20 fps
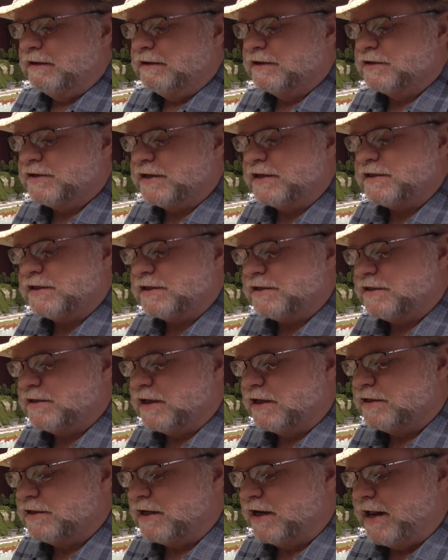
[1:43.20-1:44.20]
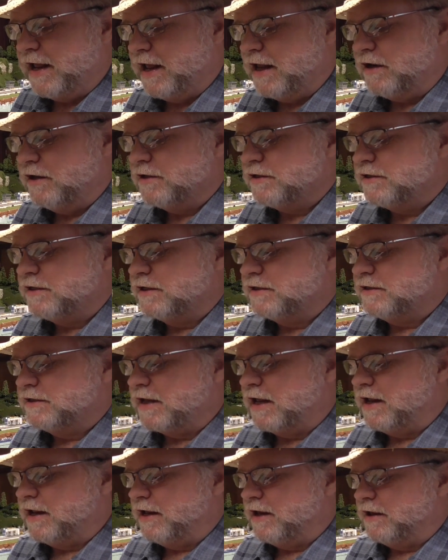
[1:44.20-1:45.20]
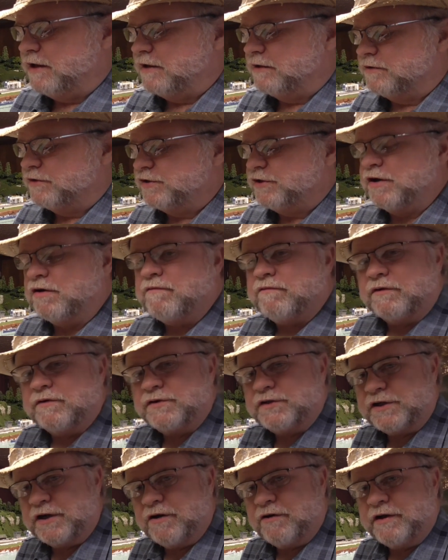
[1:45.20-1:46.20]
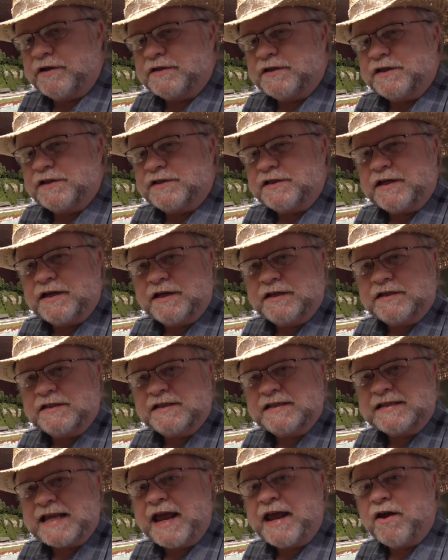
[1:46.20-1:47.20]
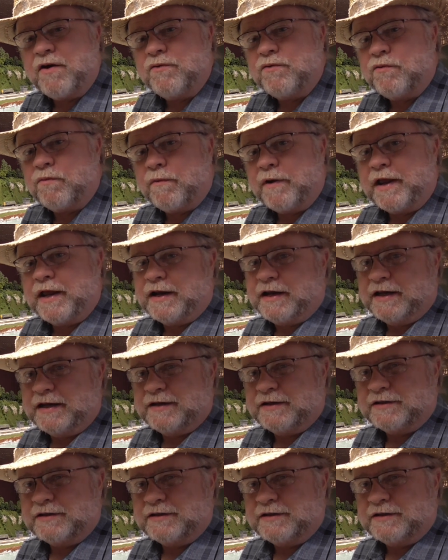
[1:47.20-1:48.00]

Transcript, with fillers: it says it's, it's an Atlas. It's a uh, silver series, and it said it's sound ready.